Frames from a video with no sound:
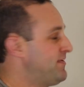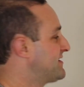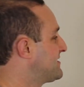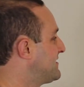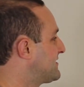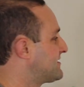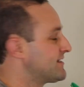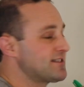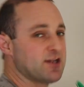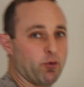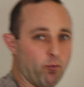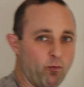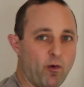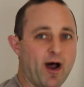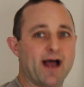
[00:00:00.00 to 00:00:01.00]
businesses
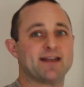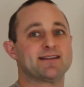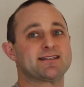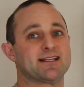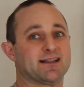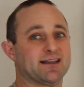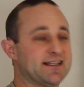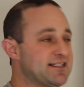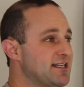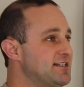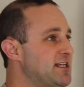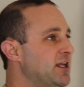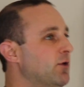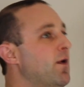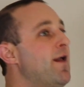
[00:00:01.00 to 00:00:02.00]
to want to listen
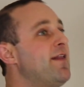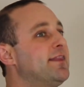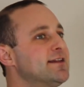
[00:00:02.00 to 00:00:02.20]
to you.